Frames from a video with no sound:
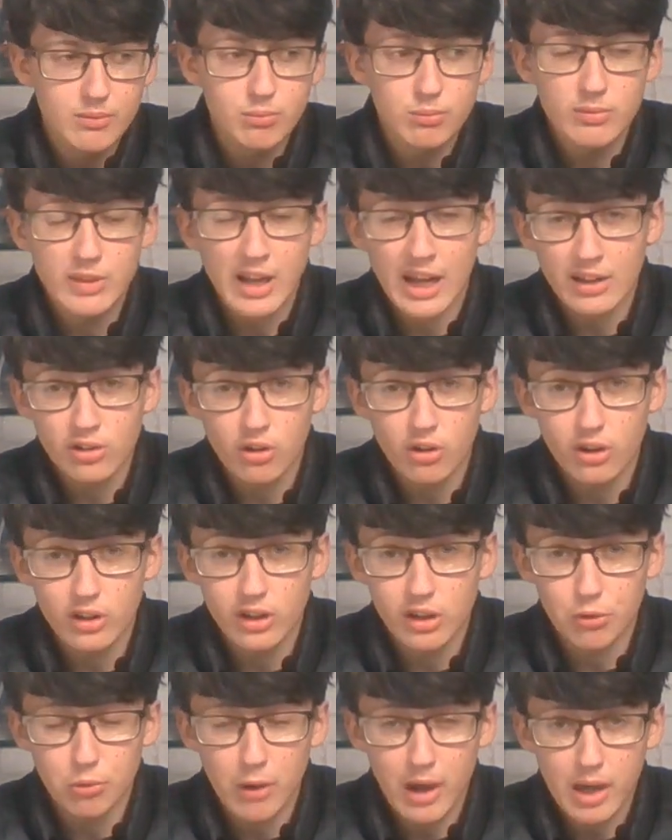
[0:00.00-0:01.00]
can go on
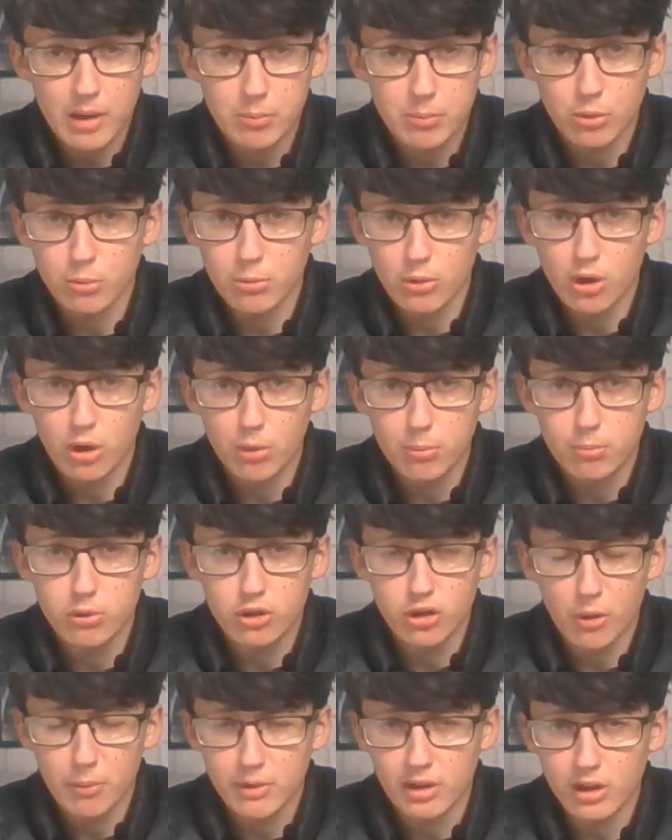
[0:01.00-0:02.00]
his right, but more
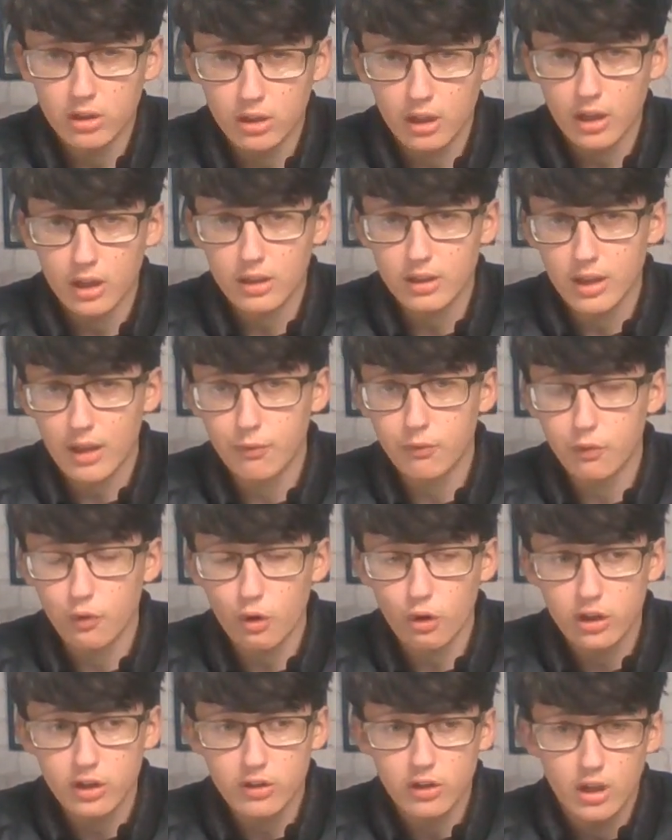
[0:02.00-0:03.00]
predominantly
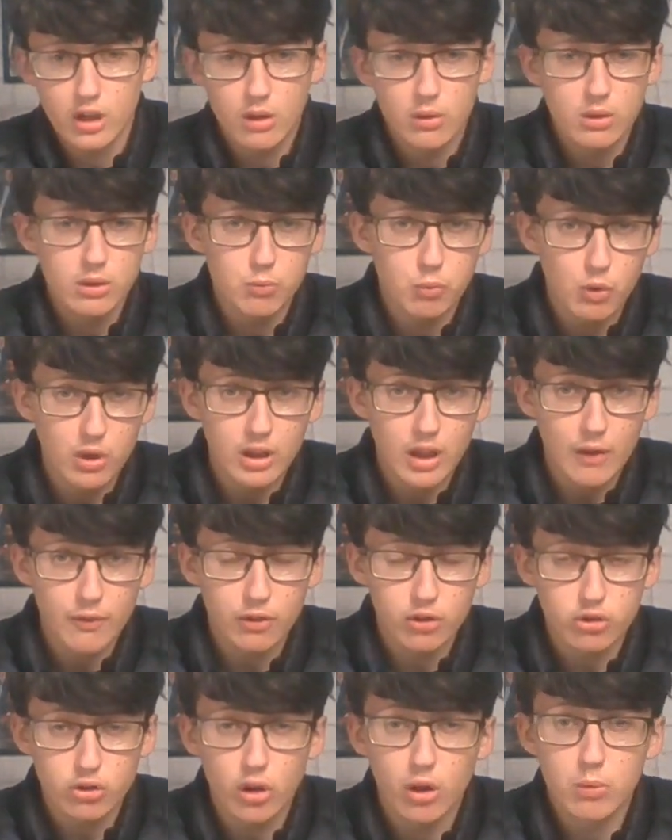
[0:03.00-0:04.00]
left-footed. Will have a
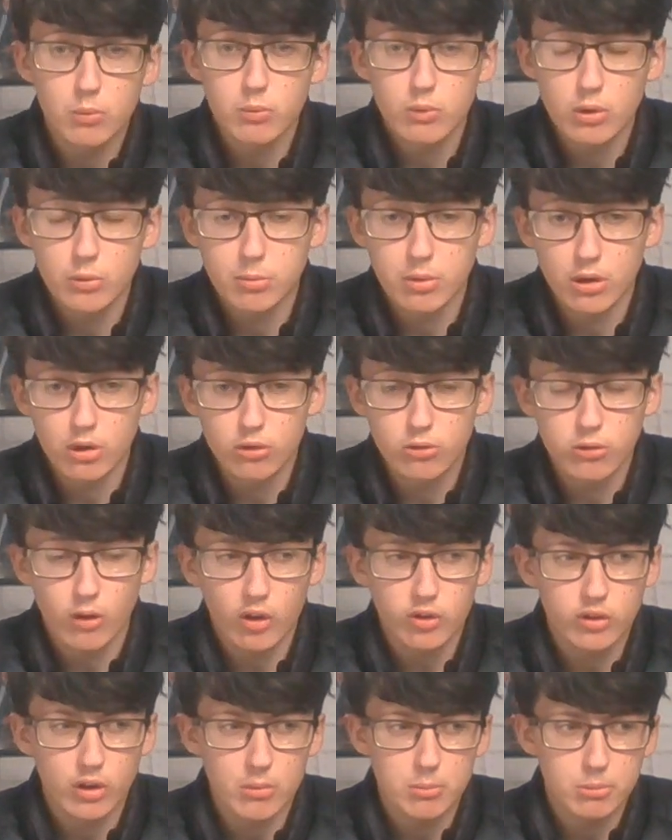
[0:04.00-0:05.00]
shot, will put a
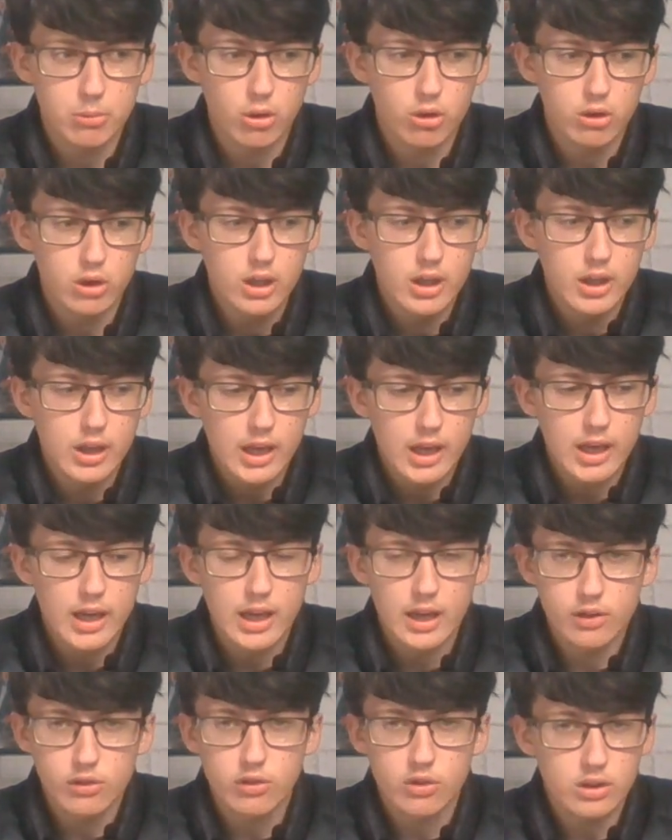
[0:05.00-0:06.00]
cross in, but
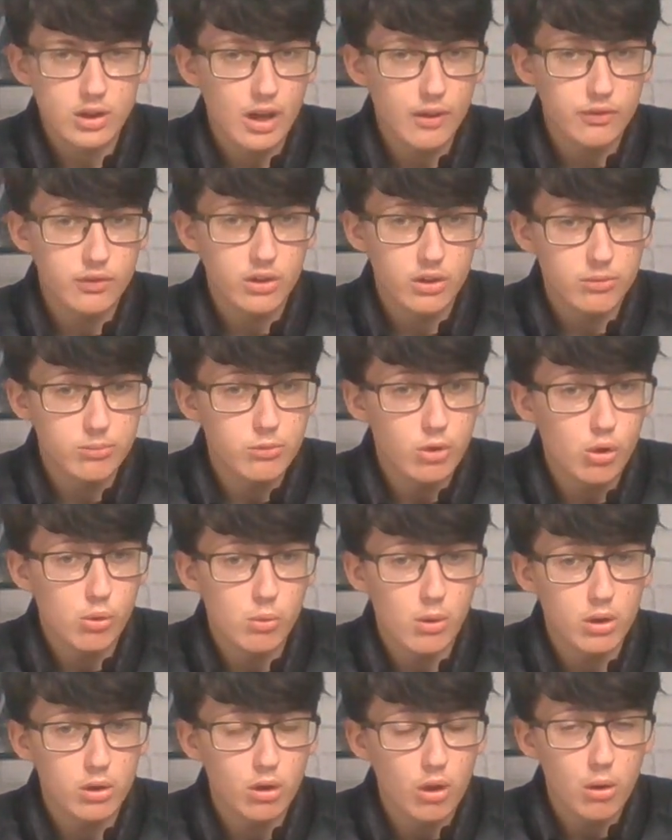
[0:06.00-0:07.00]
he's going to have to do
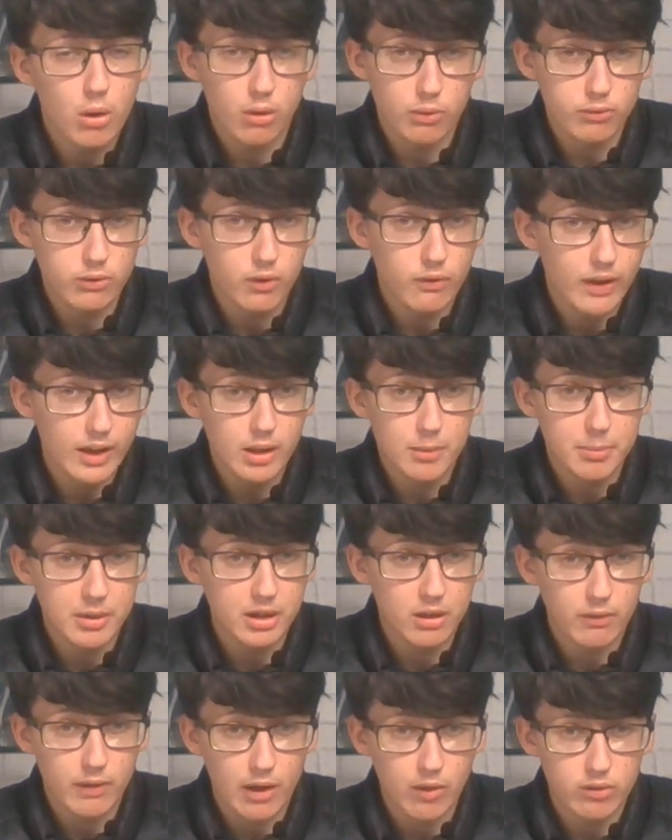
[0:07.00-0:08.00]
a lot of developing
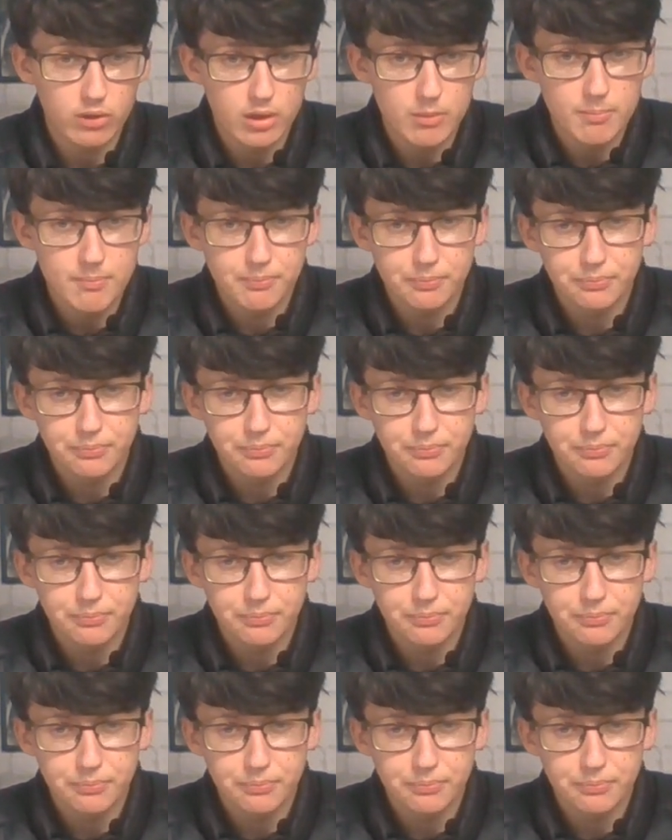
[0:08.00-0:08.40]
around him,